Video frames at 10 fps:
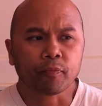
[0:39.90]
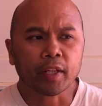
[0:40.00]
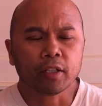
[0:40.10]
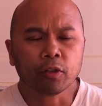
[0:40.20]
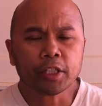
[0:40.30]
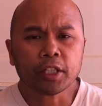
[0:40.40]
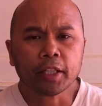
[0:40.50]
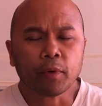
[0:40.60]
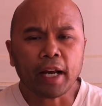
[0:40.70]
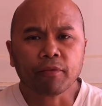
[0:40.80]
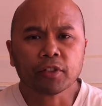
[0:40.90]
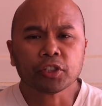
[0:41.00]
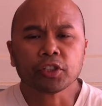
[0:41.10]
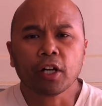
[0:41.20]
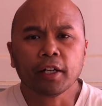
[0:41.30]
Originally when I
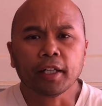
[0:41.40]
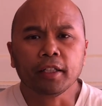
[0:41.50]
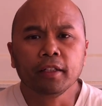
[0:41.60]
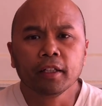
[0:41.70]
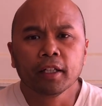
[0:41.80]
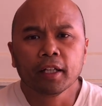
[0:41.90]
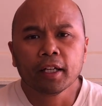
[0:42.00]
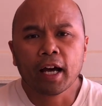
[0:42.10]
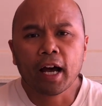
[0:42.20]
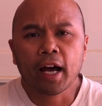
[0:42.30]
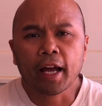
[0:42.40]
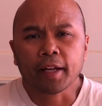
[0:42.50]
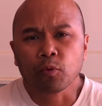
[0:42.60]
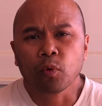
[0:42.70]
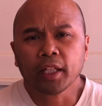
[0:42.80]
first started, I
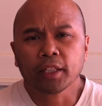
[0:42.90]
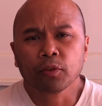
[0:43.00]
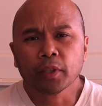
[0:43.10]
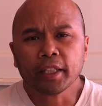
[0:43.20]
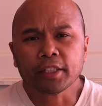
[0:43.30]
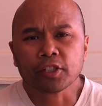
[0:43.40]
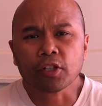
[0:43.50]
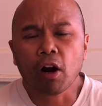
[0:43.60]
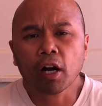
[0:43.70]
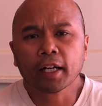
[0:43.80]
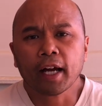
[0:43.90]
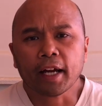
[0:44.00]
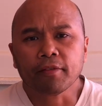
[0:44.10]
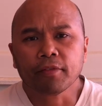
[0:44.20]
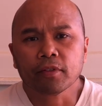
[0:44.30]
wanted to really just
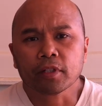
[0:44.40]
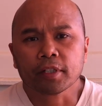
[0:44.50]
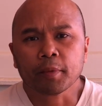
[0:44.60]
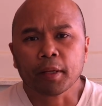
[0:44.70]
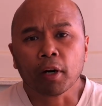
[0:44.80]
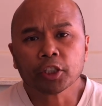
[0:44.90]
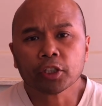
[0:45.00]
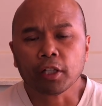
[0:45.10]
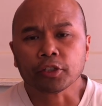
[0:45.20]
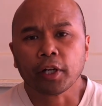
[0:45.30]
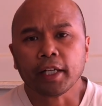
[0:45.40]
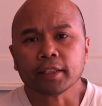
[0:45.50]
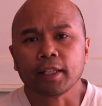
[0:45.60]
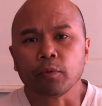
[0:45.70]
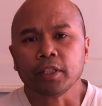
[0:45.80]
archive some of the martial art
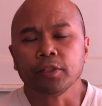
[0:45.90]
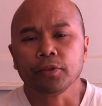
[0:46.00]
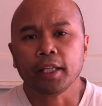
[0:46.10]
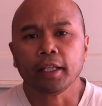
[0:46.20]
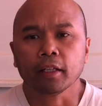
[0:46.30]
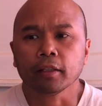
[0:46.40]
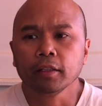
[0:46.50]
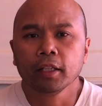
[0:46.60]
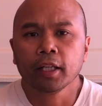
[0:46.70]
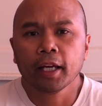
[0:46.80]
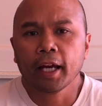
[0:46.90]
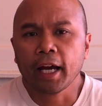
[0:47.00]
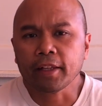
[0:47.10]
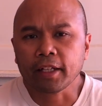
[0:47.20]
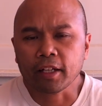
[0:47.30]
trainings that we do here.
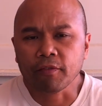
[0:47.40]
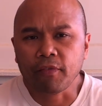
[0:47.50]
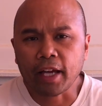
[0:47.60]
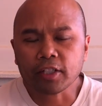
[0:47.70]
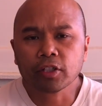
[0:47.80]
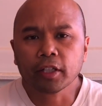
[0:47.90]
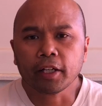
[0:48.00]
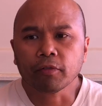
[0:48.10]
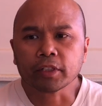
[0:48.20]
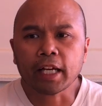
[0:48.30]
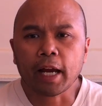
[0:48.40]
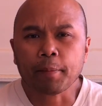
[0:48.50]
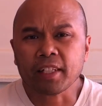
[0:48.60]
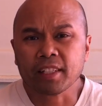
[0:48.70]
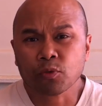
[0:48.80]
And then eventually over time
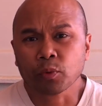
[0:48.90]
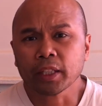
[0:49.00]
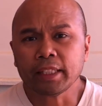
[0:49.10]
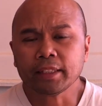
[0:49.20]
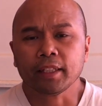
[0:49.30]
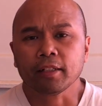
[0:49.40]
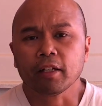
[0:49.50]
I just released it